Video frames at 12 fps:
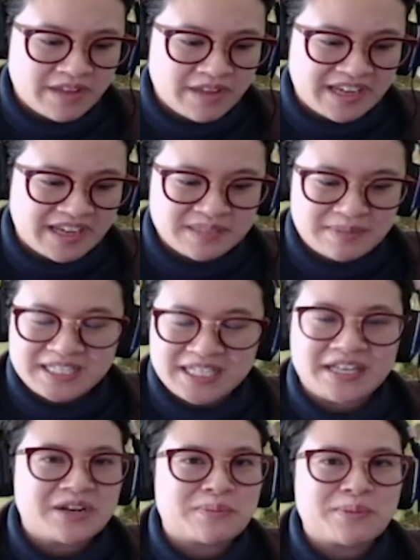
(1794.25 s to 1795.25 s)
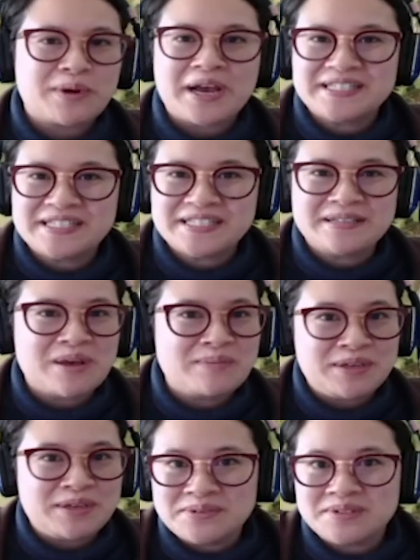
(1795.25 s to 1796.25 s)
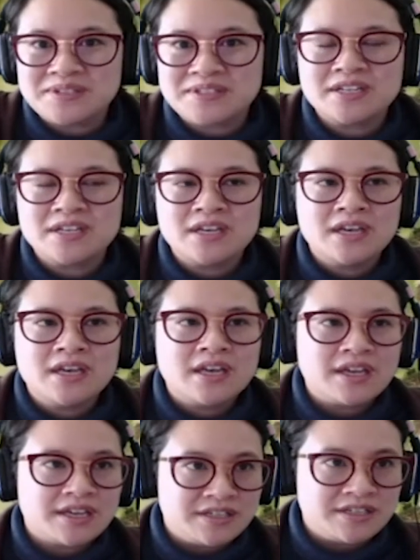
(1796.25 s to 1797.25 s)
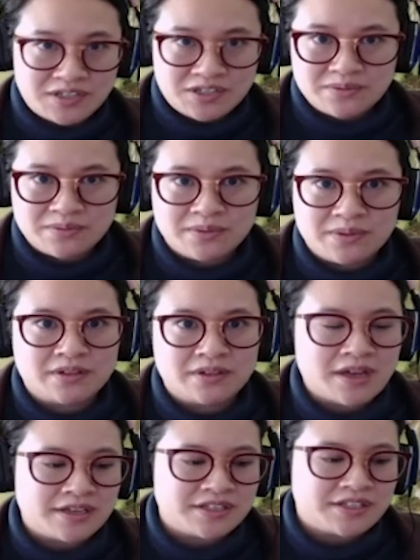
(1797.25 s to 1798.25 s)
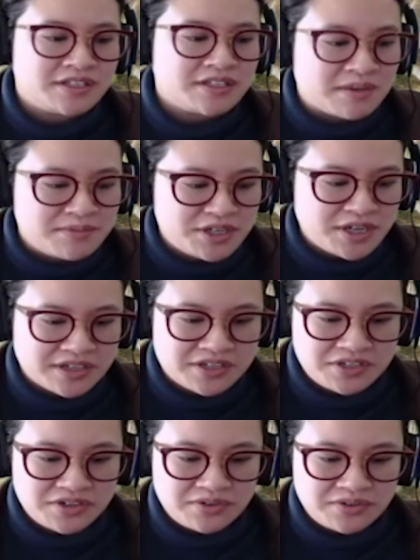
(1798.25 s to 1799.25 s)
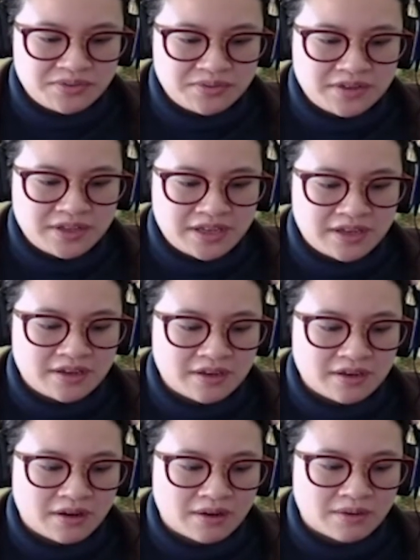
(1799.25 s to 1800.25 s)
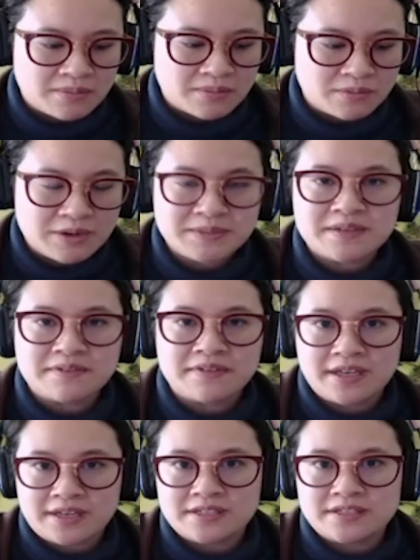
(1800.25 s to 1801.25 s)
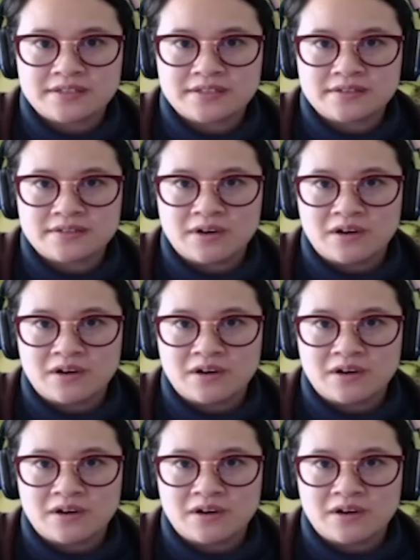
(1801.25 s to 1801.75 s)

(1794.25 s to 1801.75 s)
guess basically an oppressed, abused individual, subject to the whims of his